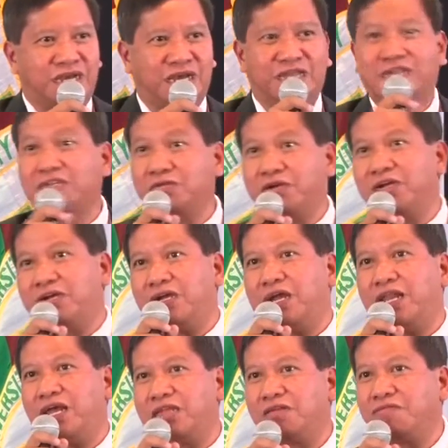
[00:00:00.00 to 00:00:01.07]
And is where
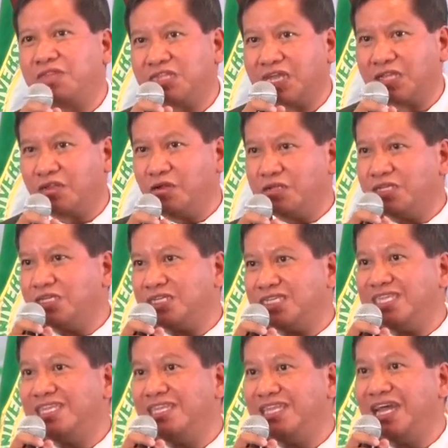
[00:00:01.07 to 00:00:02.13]
a lot of the technologies
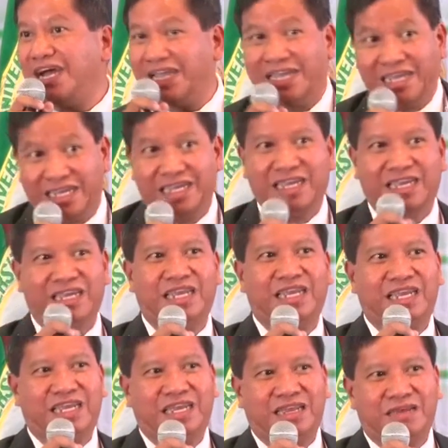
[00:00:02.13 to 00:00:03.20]
die
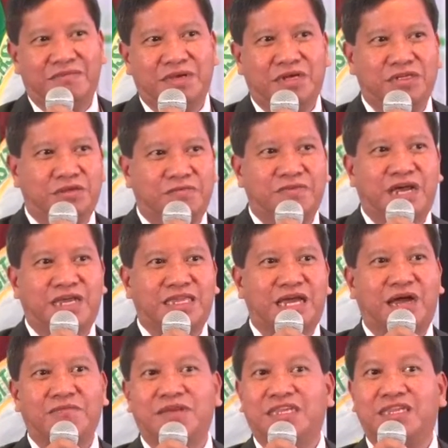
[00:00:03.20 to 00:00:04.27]
because of not
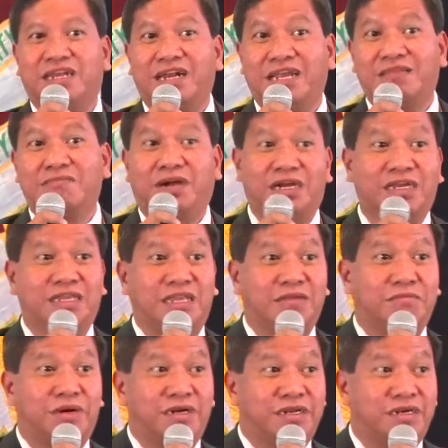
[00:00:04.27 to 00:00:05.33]
having the right
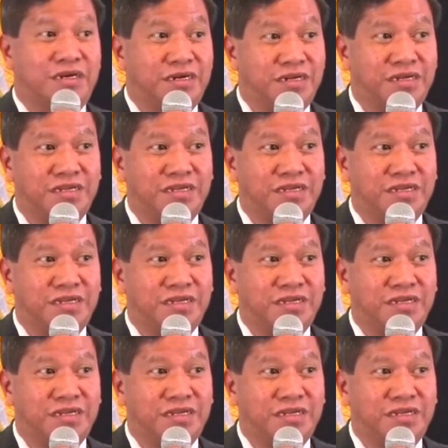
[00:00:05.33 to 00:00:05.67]
marketing partner.